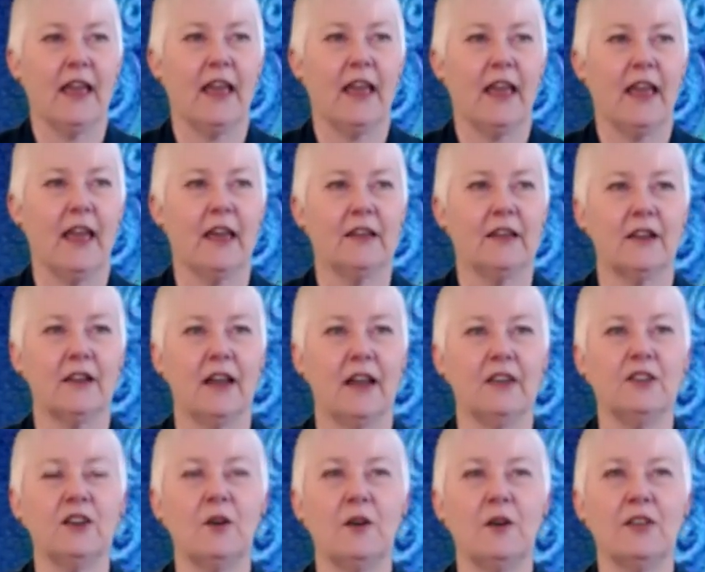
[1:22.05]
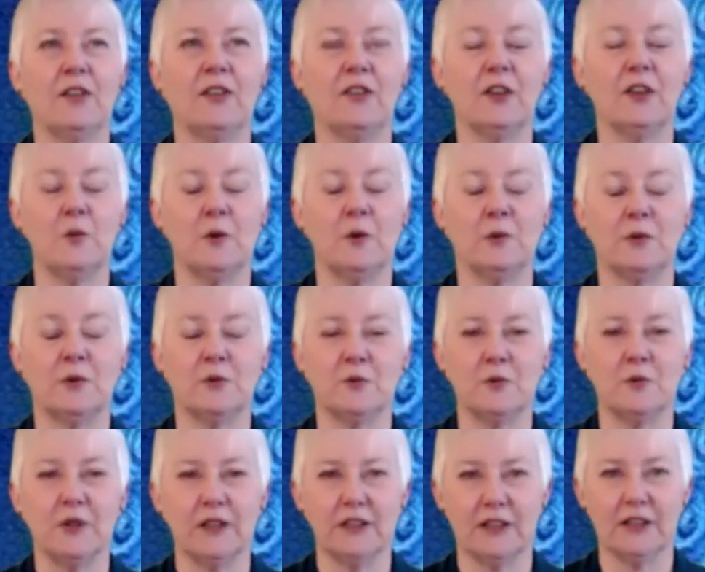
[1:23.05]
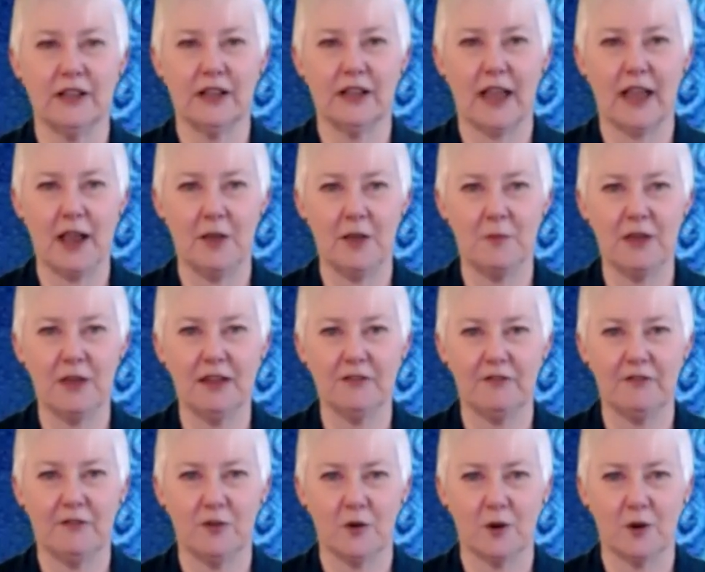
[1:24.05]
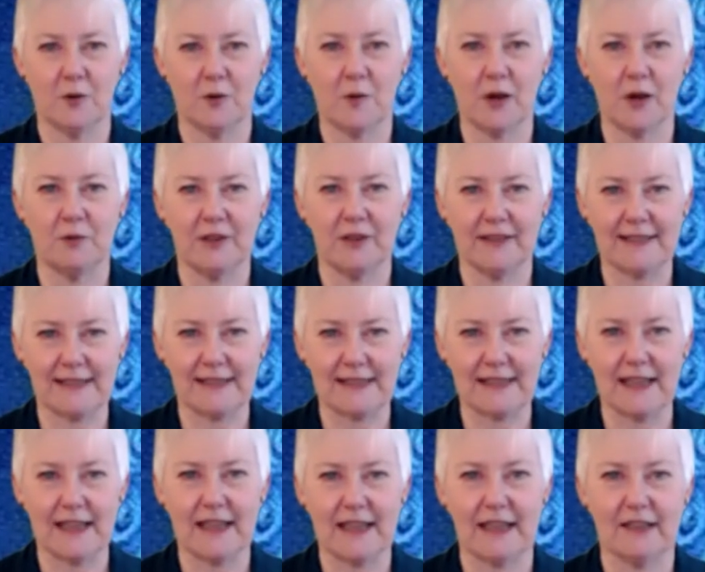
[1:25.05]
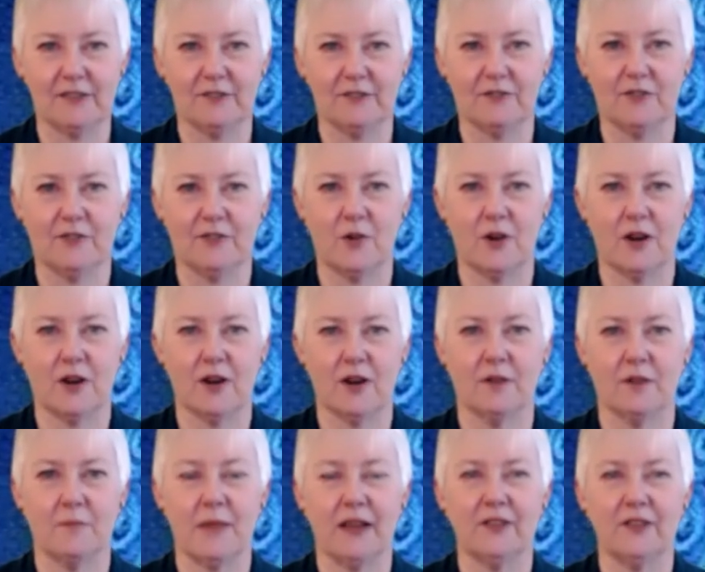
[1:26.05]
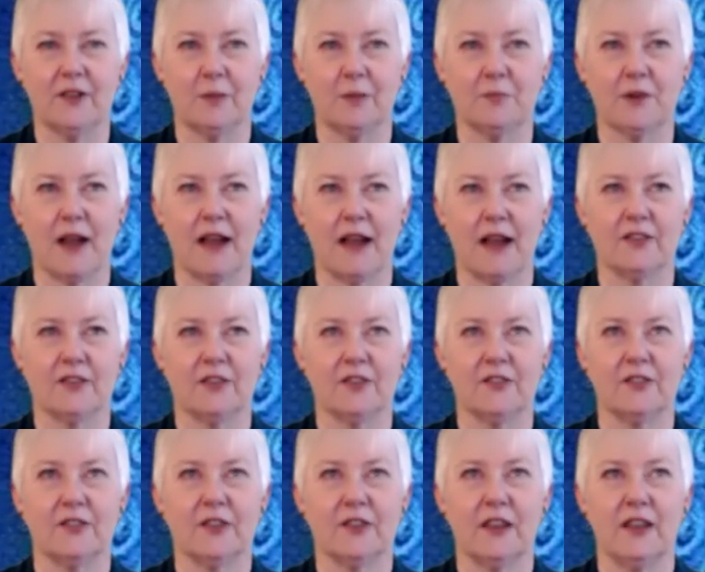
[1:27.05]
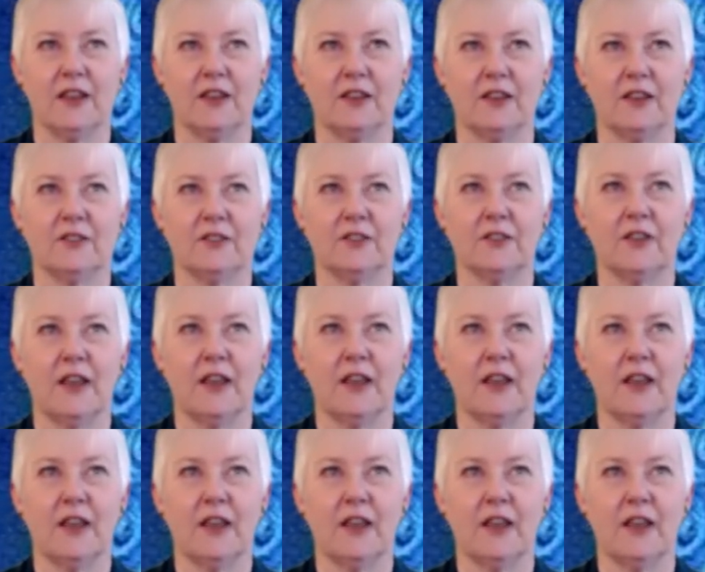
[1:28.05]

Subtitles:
And, you know, I think what we're really aiming for when we sit for metta practice is